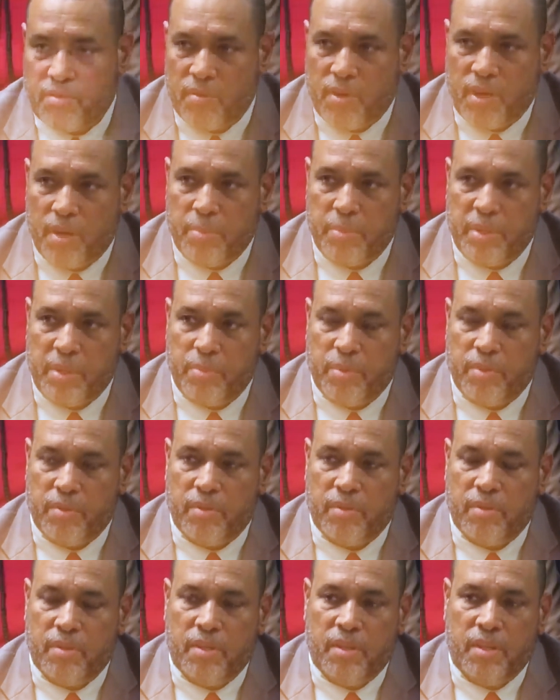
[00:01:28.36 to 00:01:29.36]
to our people.
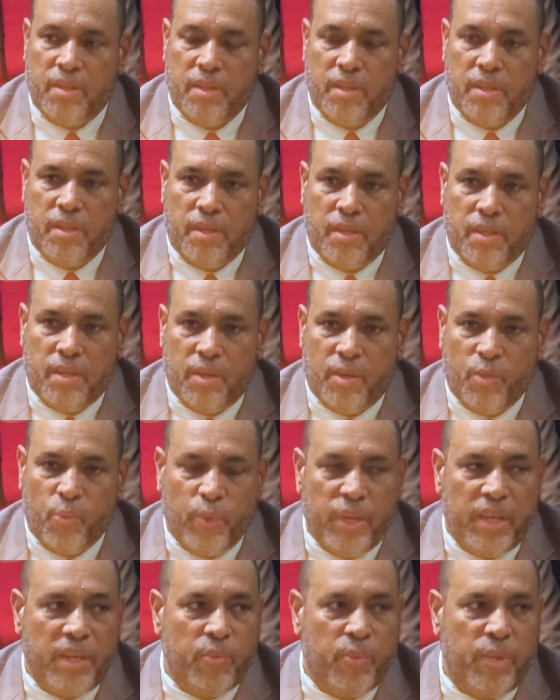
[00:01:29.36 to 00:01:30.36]

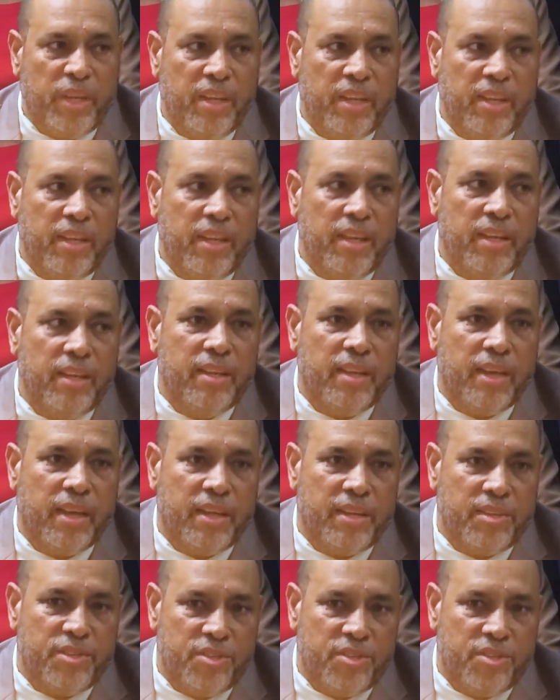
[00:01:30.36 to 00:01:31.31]
We need a